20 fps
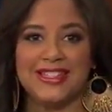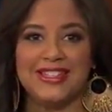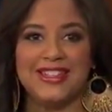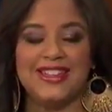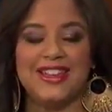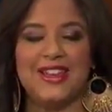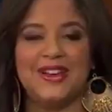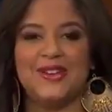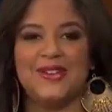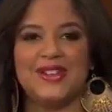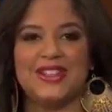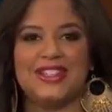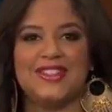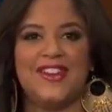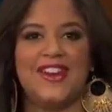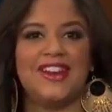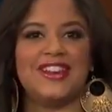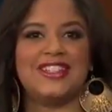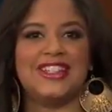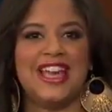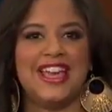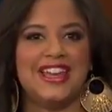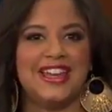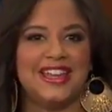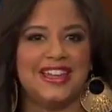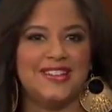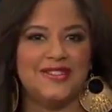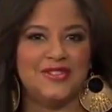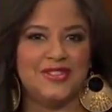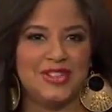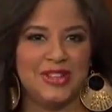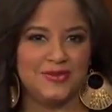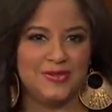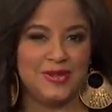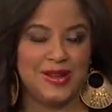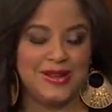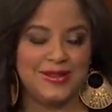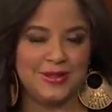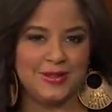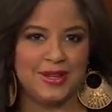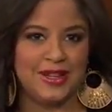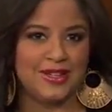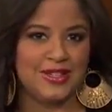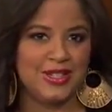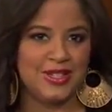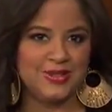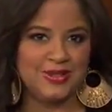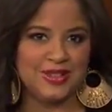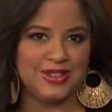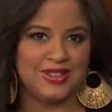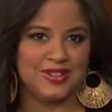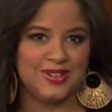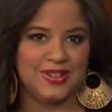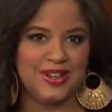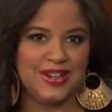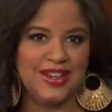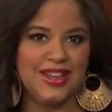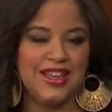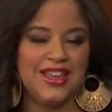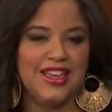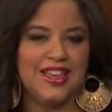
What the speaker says: and it's very exciting. Sometimes we get 2 or 3.